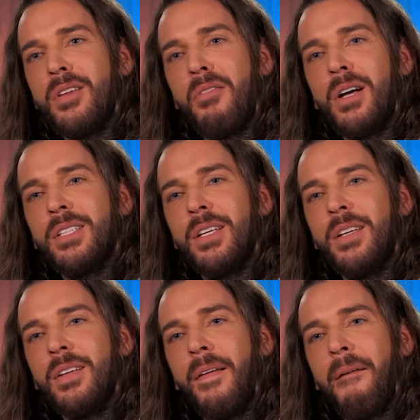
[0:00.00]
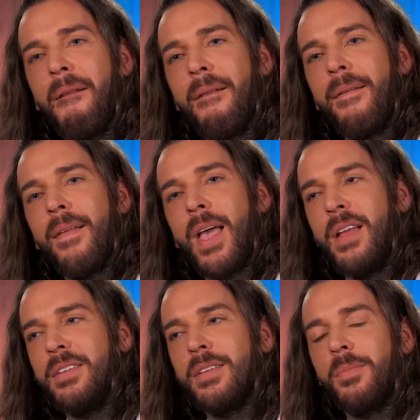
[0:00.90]
no idea
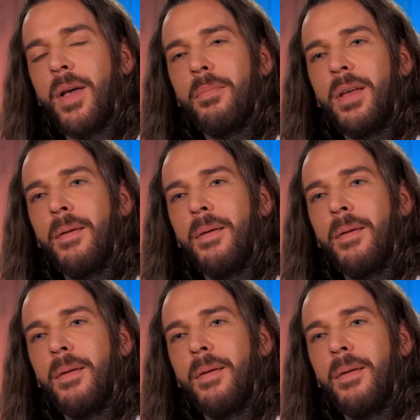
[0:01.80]
anything about